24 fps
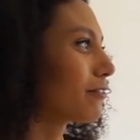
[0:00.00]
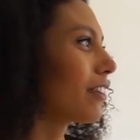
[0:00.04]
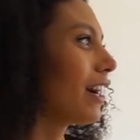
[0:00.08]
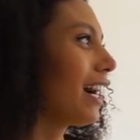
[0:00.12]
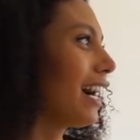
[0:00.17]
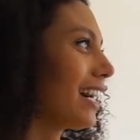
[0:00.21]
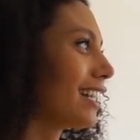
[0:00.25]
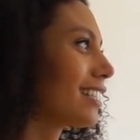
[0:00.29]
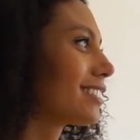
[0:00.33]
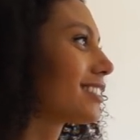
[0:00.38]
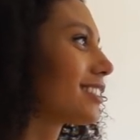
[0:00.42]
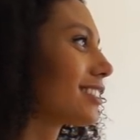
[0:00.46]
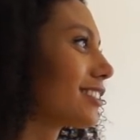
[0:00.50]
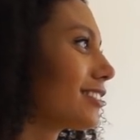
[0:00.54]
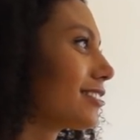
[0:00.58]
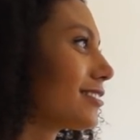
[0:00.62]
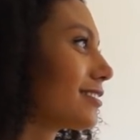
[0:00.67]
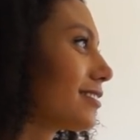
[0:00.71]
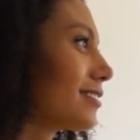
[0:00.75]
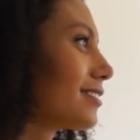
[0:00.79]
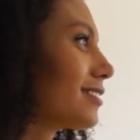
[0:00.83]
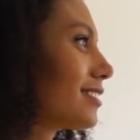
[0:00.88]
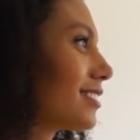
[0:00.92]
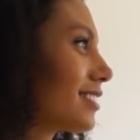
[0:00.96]
You know, you come to
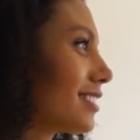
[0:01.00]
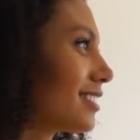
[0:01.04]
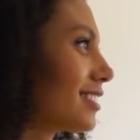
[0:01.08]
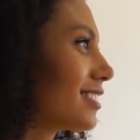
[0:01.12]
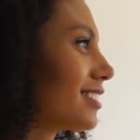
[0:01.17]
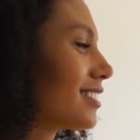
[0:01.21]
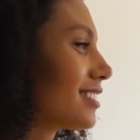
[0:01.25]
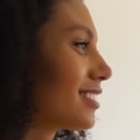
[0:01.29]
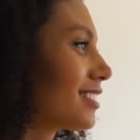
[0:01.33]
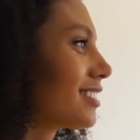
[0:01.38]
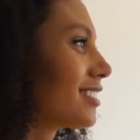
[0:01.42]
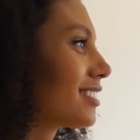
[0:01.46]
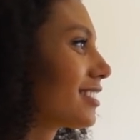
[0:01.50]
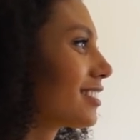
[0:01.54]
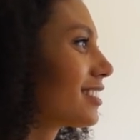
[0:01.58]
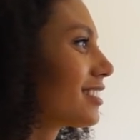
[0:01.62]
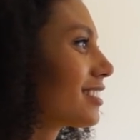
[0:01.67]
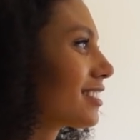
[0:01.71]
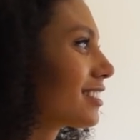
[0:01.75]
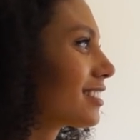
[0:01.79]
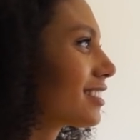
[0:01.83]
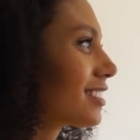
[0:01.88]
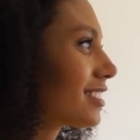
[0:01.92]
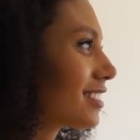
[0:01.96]
Ghana and there are so many
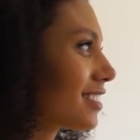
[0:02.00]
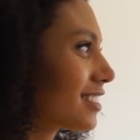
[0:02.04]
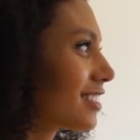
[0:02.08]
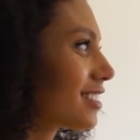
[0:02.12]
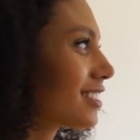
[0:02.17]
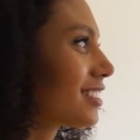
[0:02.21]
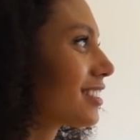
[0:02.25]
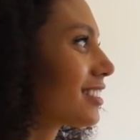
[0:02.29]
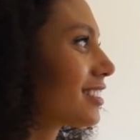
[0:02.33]
things that you